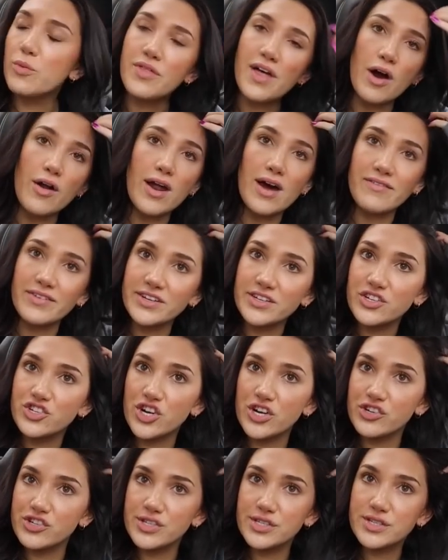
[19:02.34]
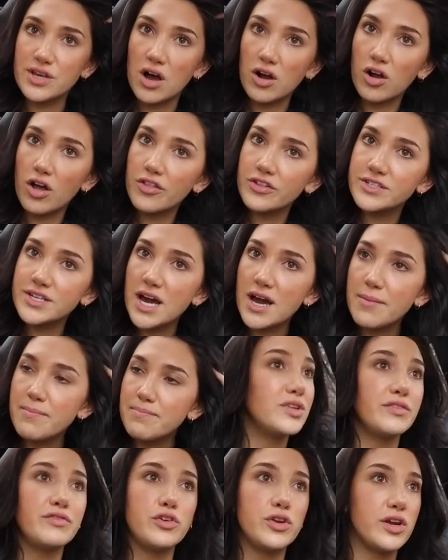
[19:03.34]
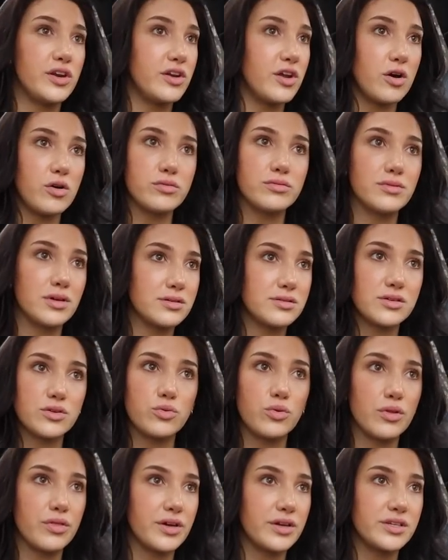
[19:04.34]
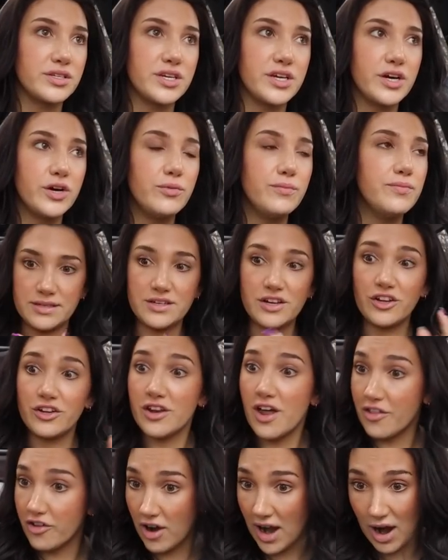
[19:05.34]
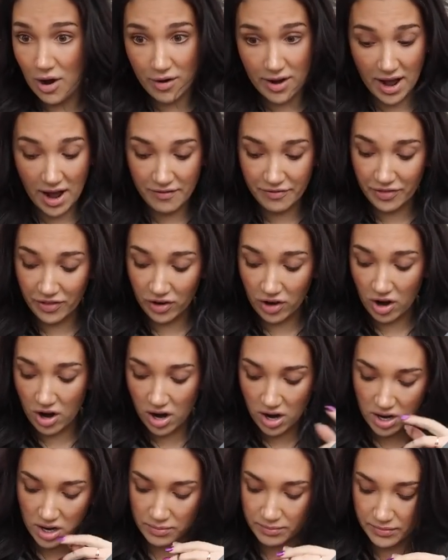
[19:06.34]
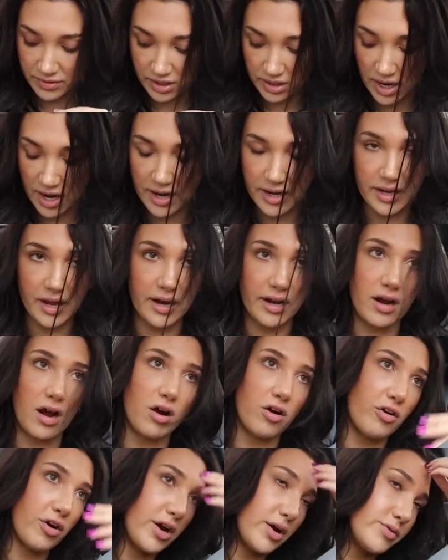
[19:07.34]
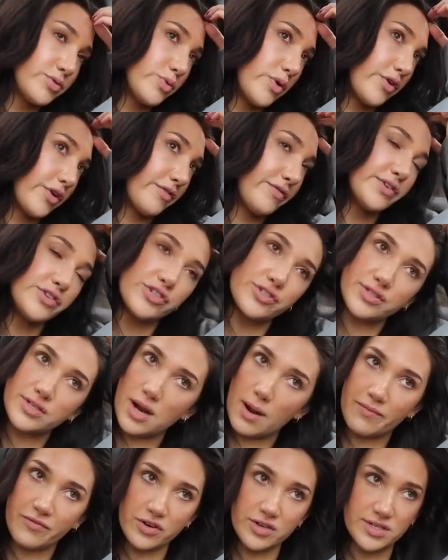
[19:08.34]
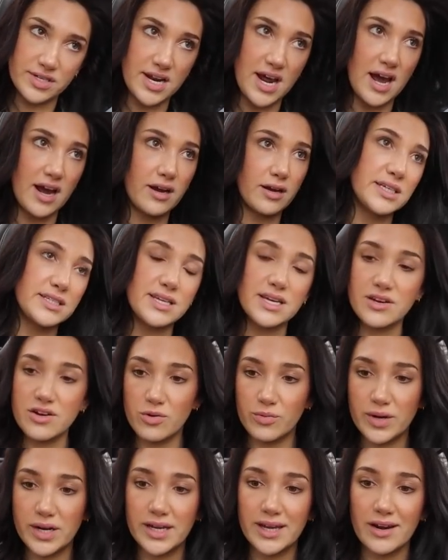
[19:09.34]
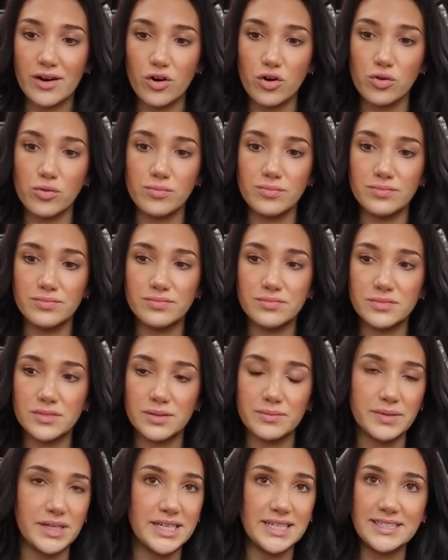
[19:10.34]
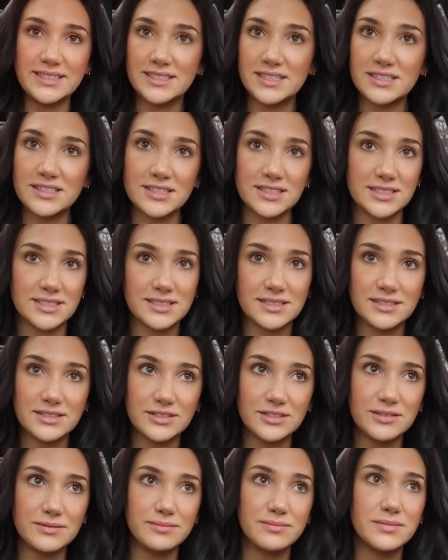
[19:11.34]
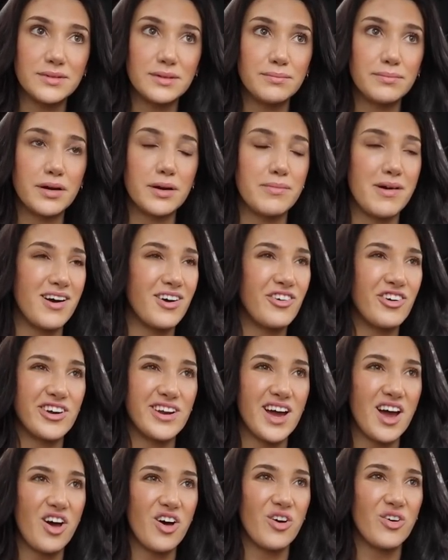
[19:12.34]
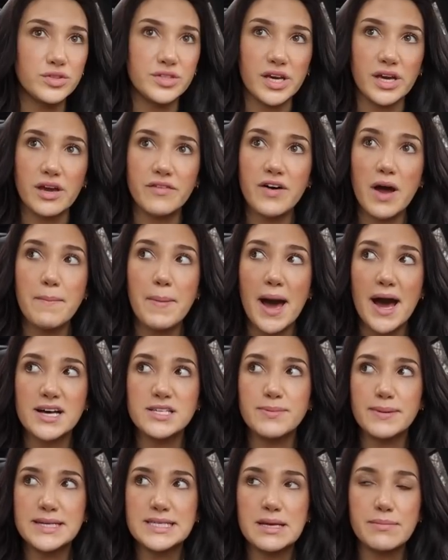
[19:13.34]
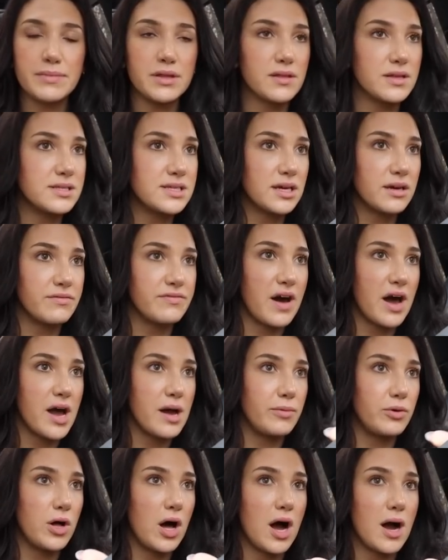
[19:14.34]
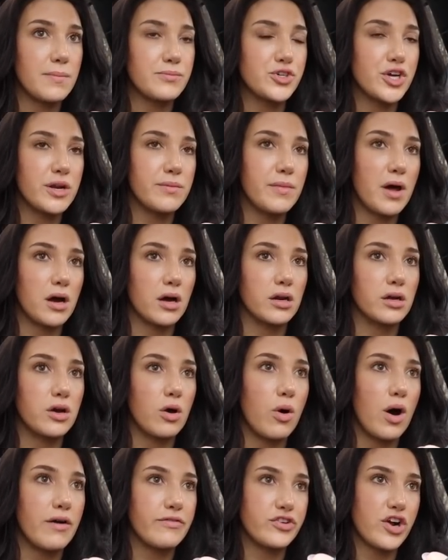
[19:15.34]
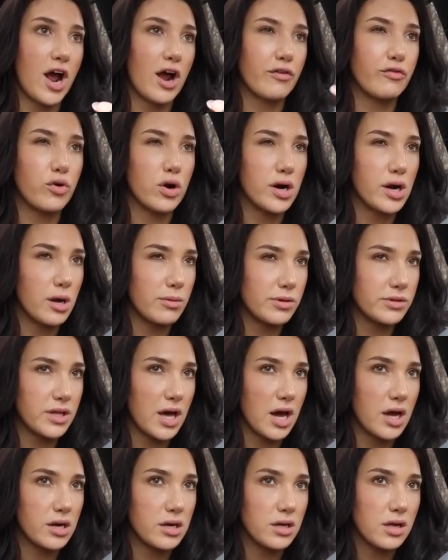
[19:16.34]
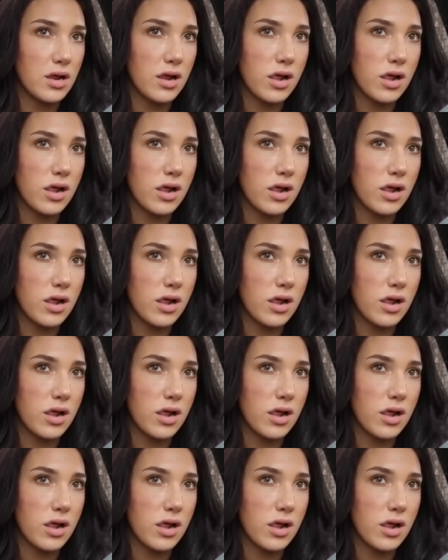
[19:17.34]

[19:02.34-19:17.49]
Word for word: without having to change the song all the time. If you didn't know, that's a cool thing to do. Still another hour and a half in the car. I'm kind of getting hungry. I was wondering if I should stop for a snack because I know when I get home, I'm gonna eat dinner kind of soon, but I'm hungry now. We'll see. If I pass by something that's like a viable option, I'm not gonna go off track for it. How about that?